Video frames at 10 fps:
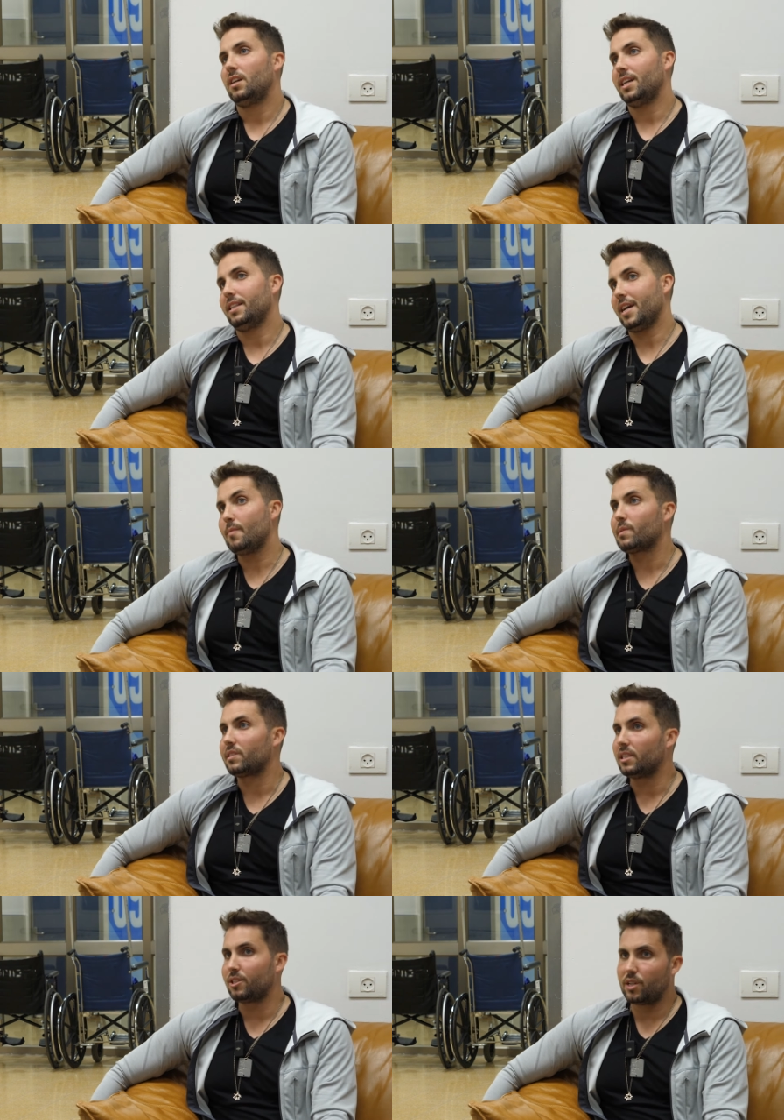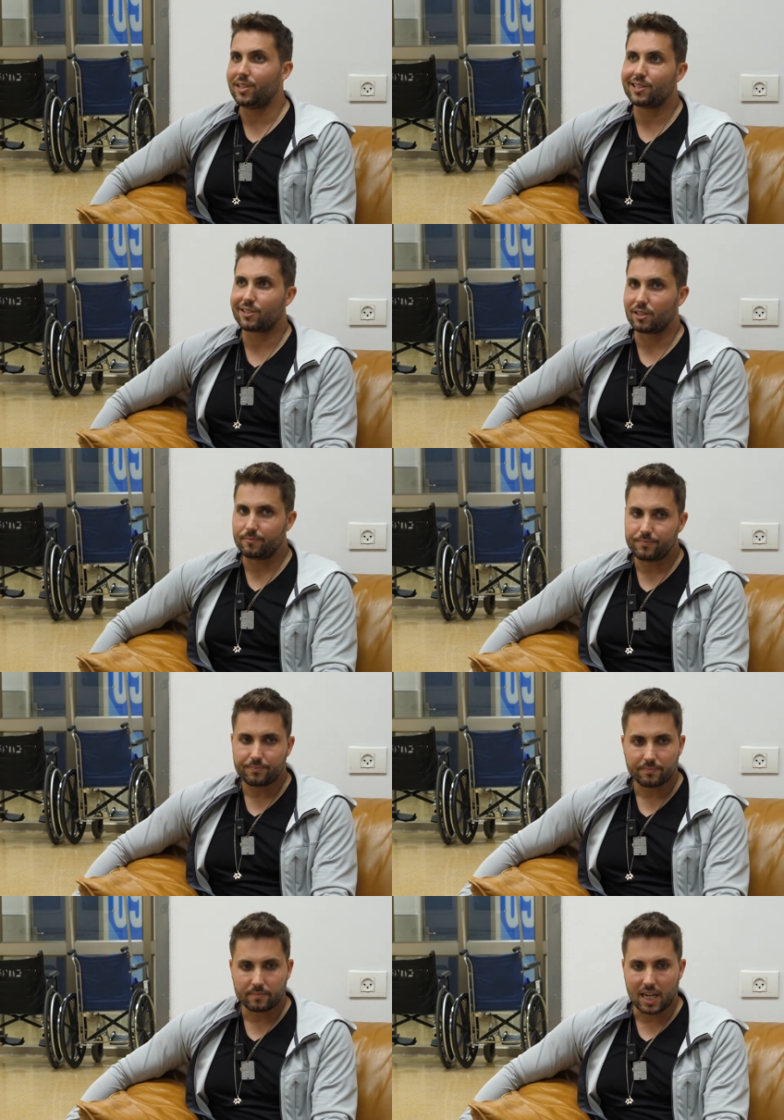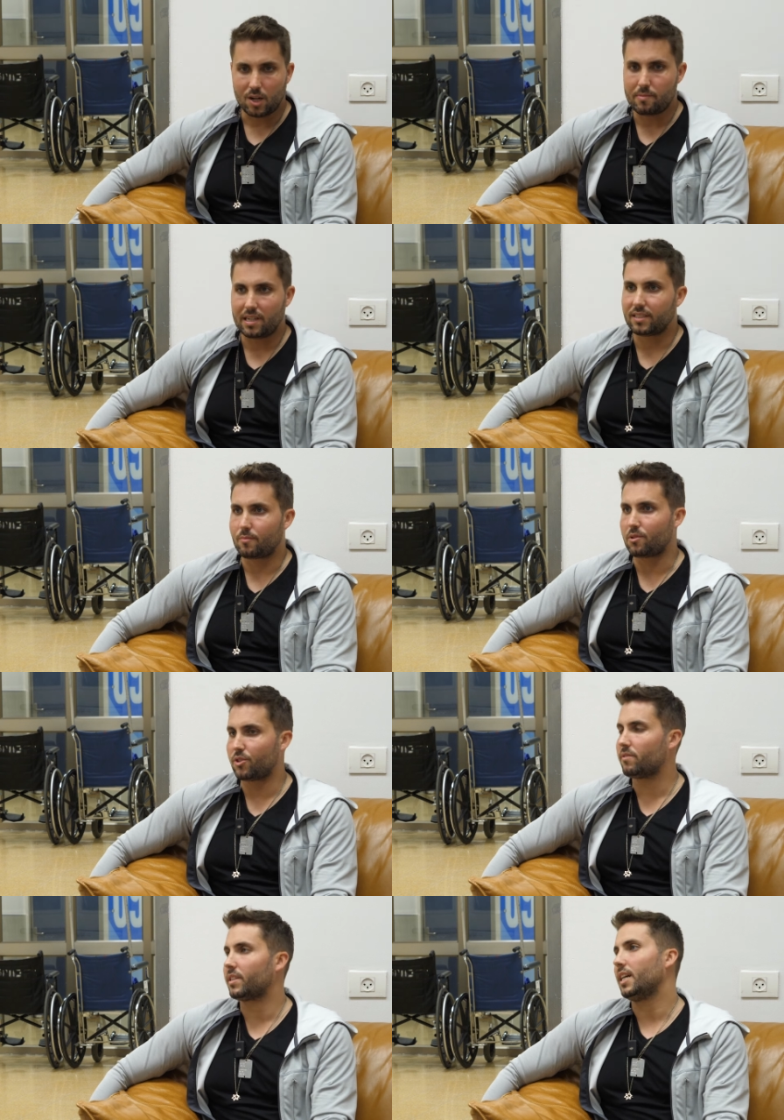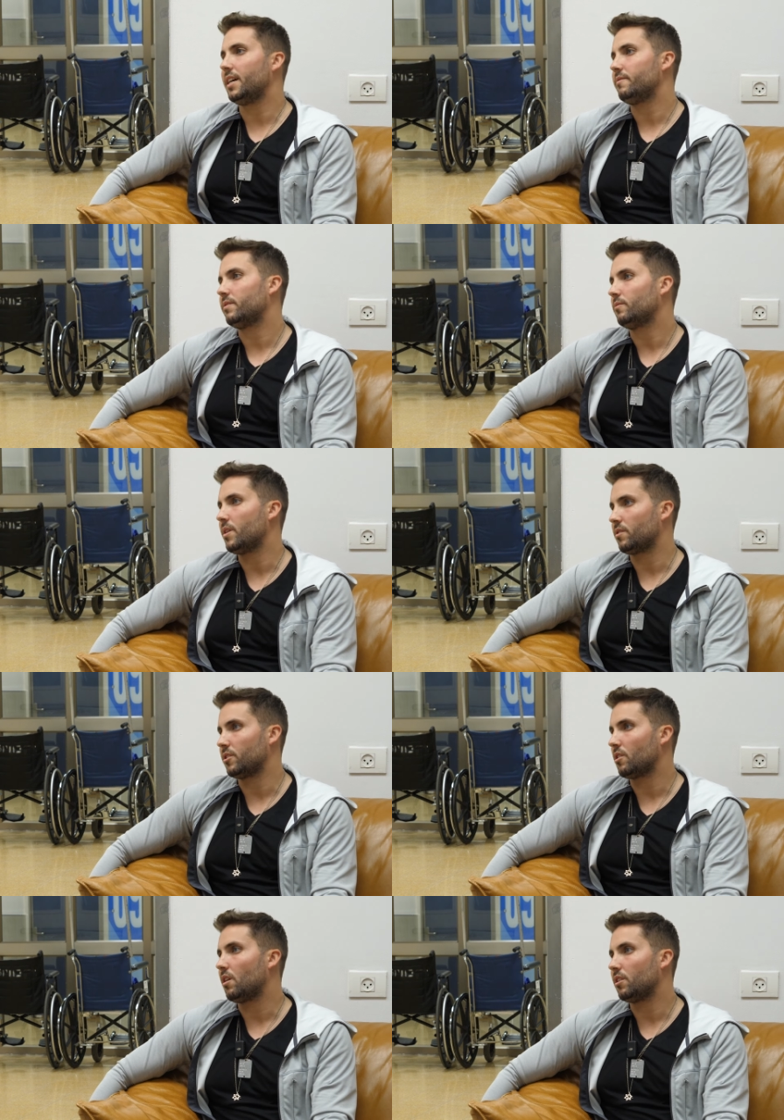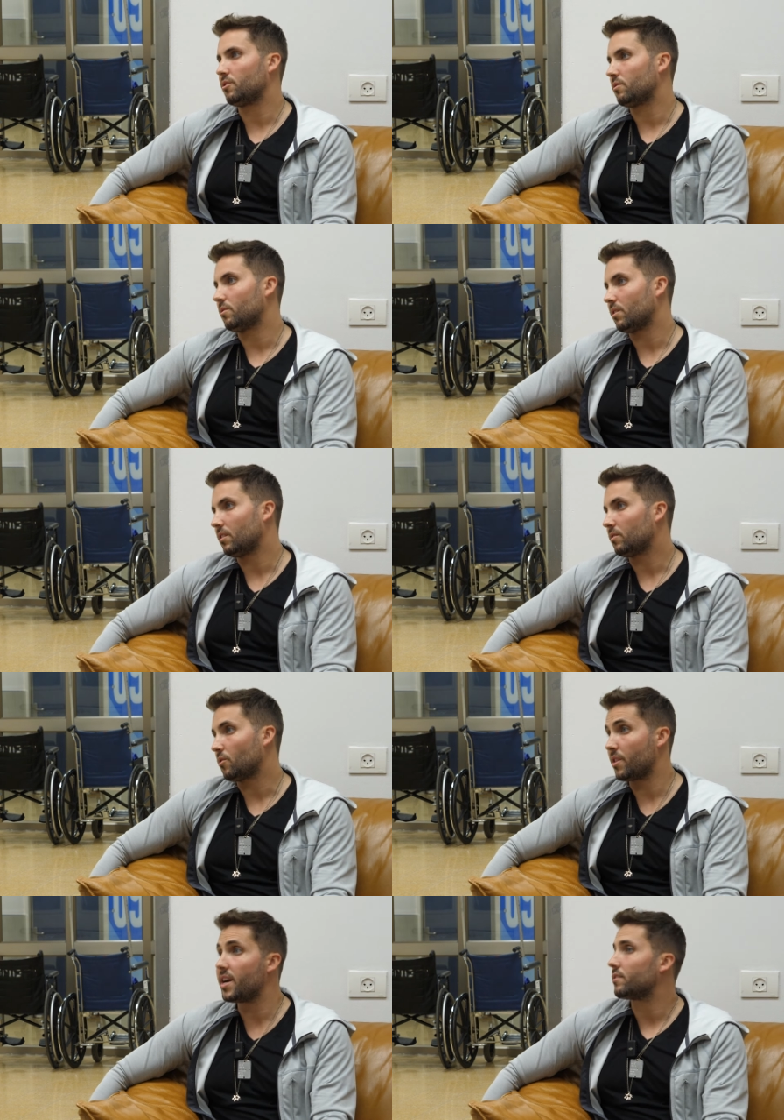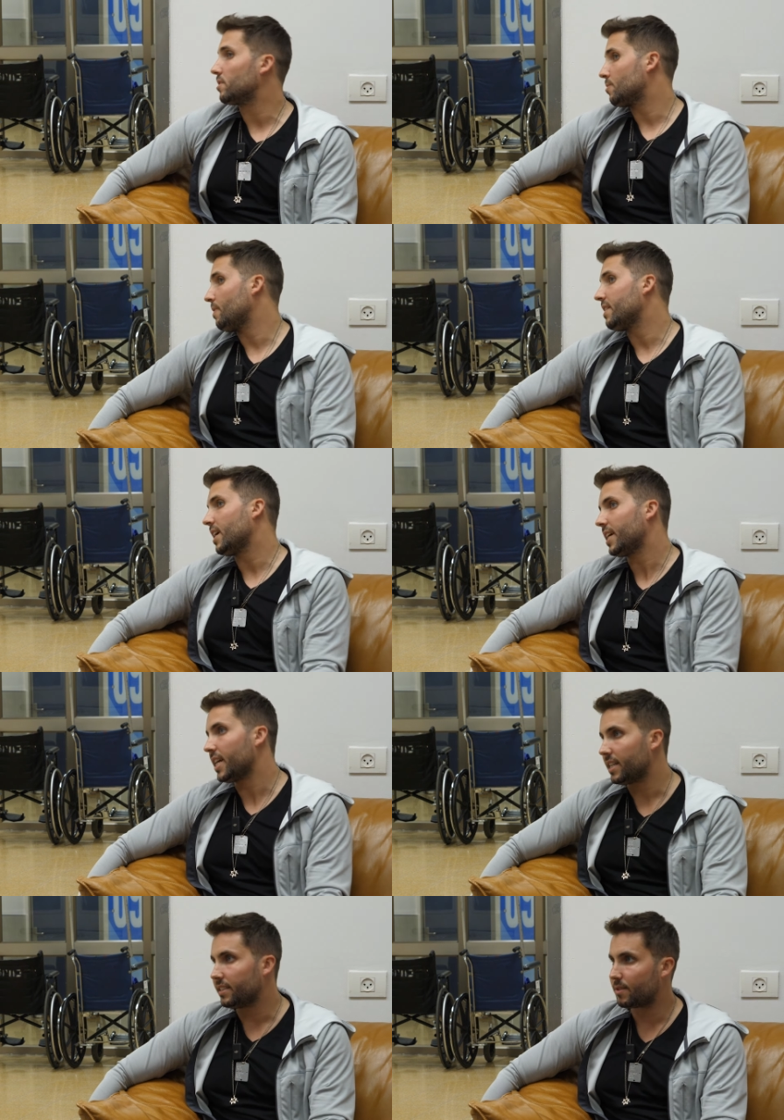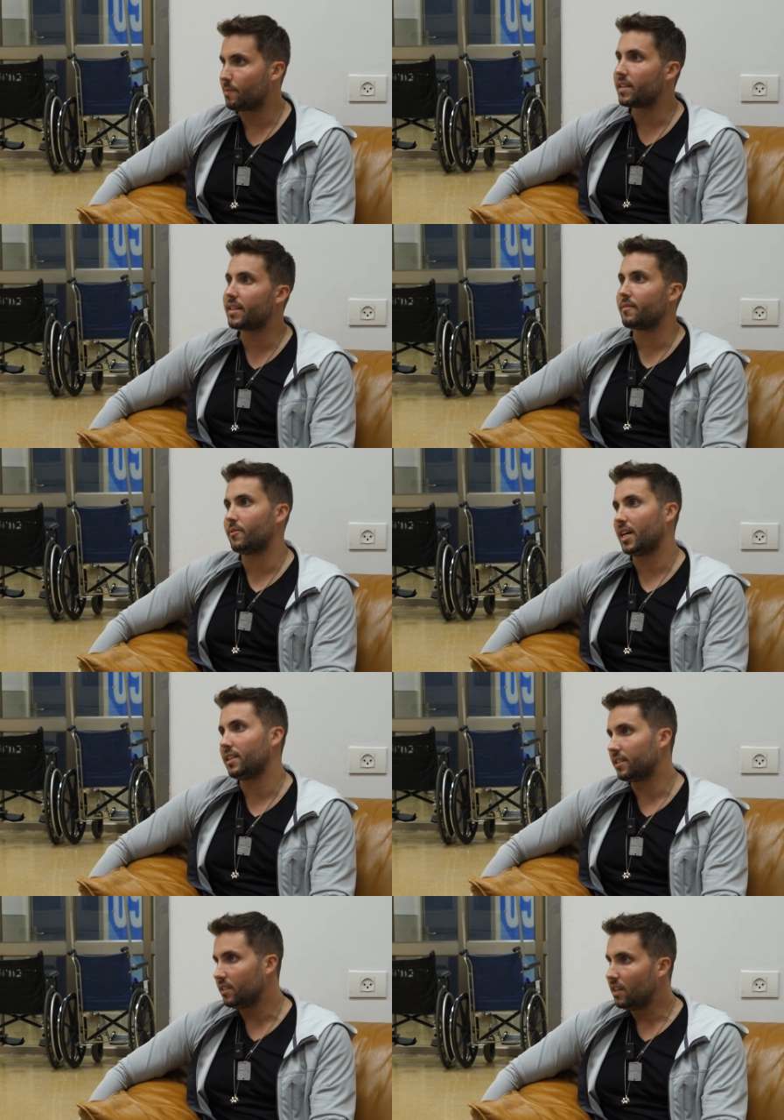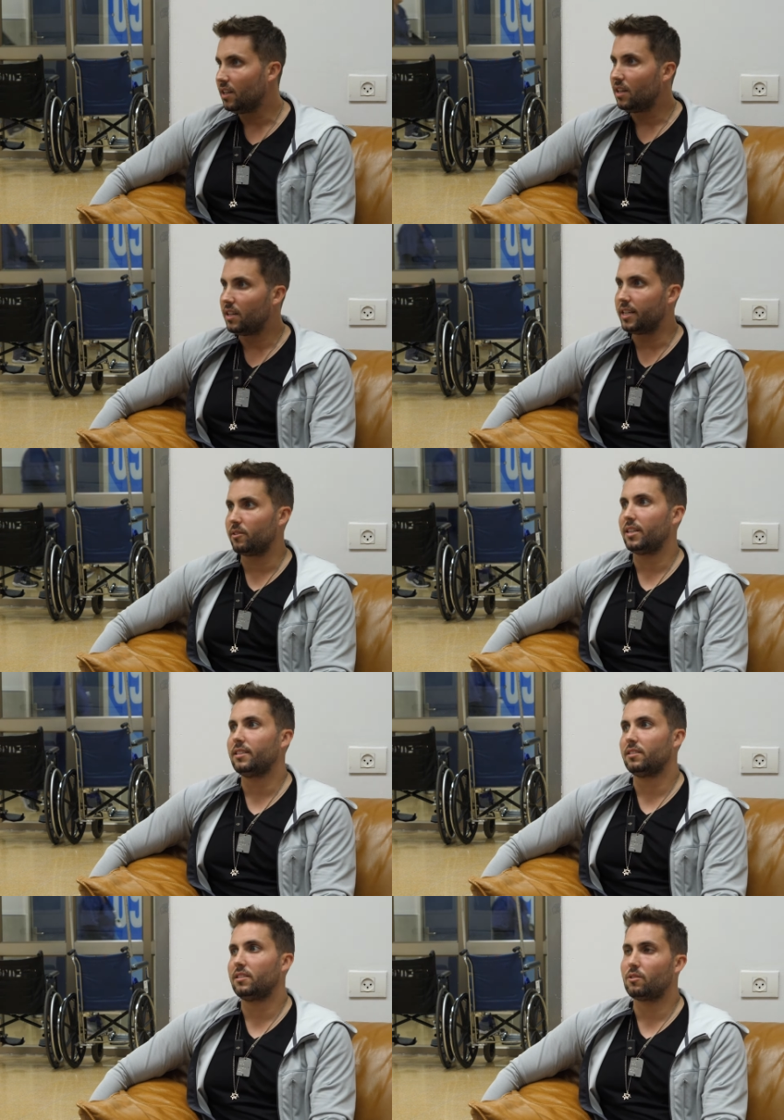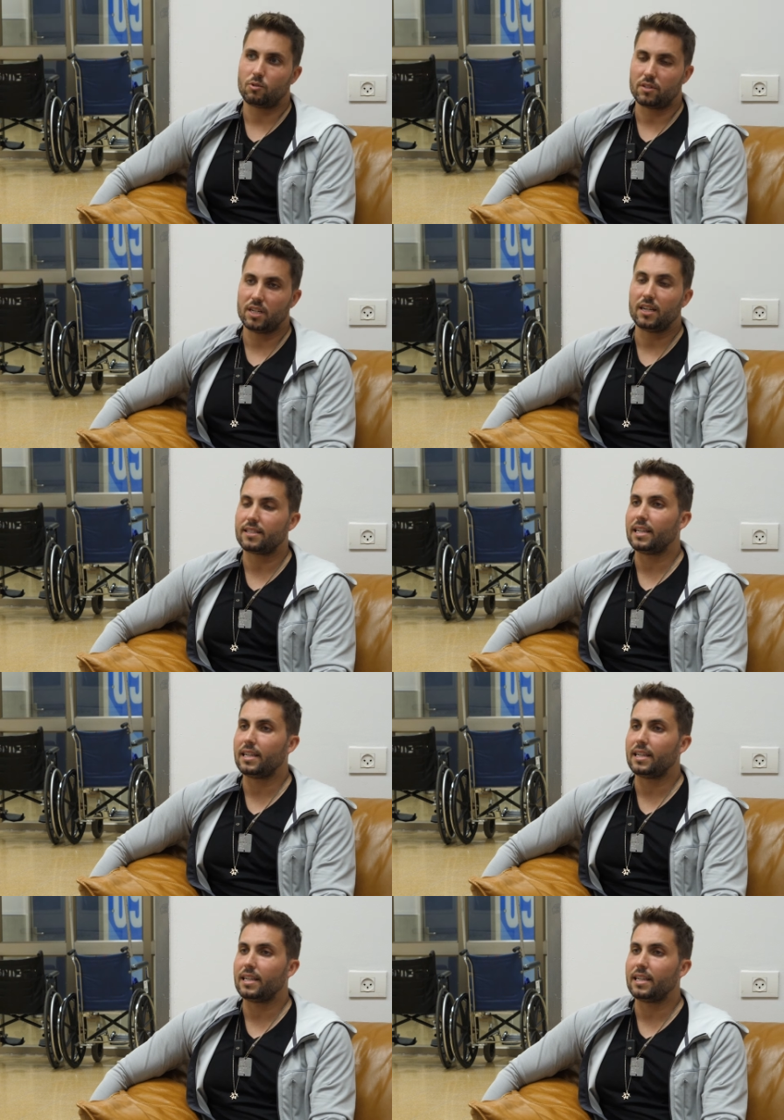And the opposite, Israelis are hell bent on preserving life, whether it's ours or, or theirs, despite that hate and despite that violent you know, tendency towards us.